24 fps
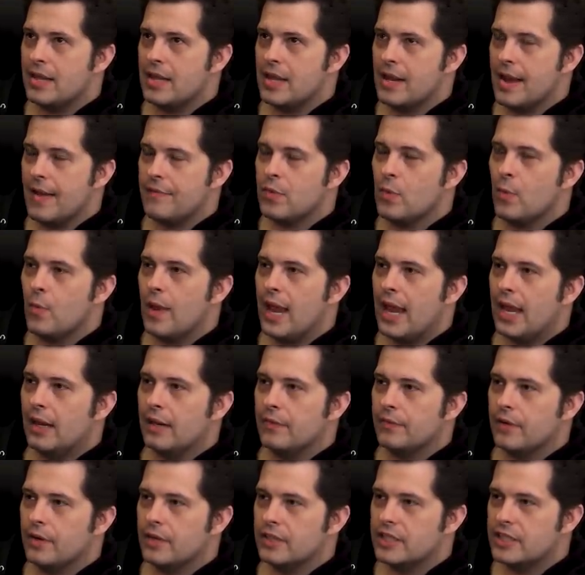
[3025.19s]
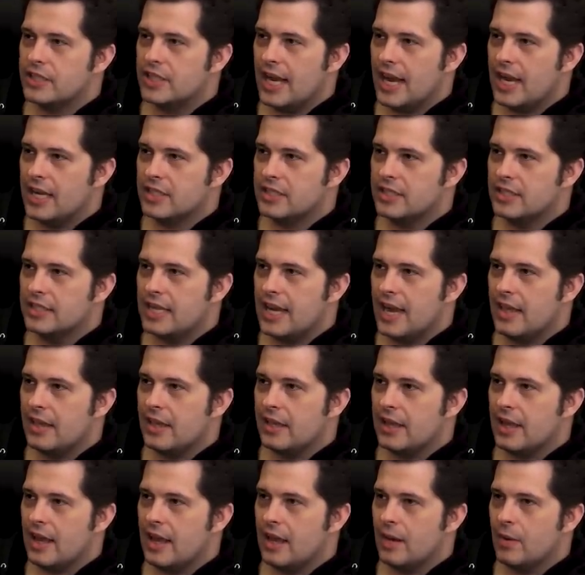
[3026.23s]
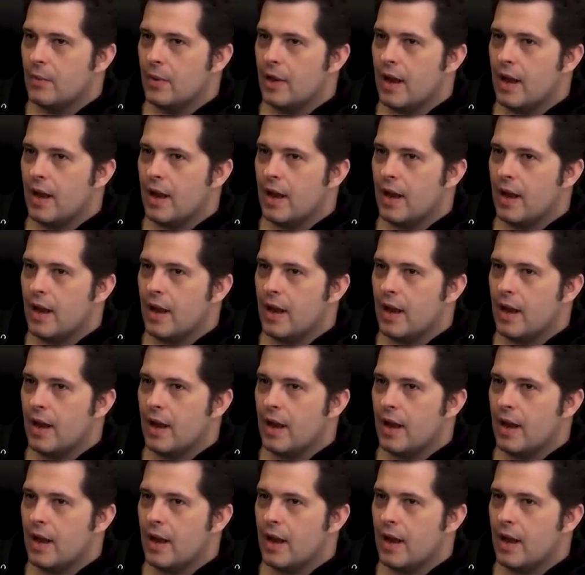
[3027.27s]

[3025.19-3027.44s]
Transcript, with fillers: and then you have to wait for it to change the day of the night.